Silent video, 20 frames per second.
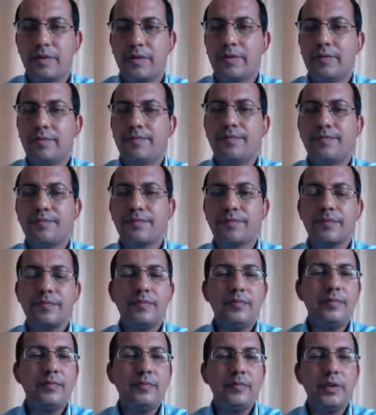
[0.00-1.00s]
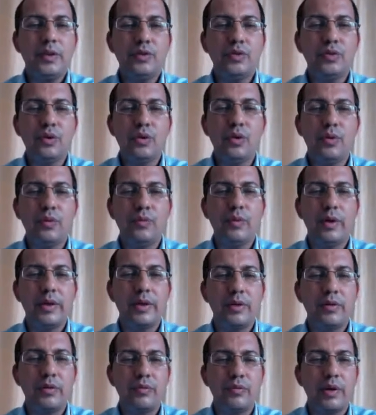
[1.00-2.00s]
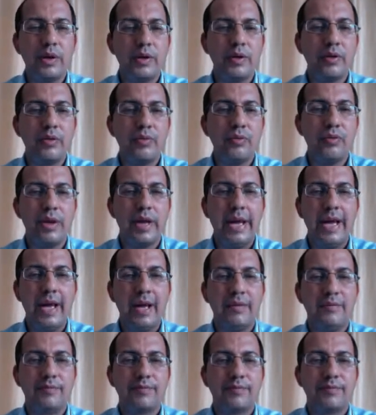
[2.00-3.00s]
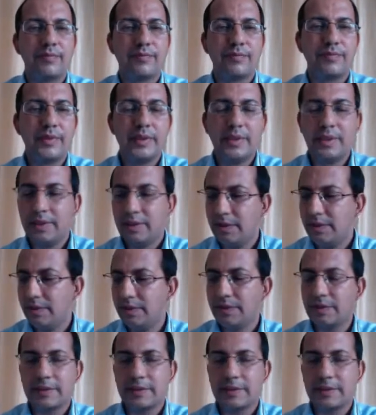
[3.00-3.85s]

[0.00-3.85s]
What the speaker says: Okay. So what you would have in this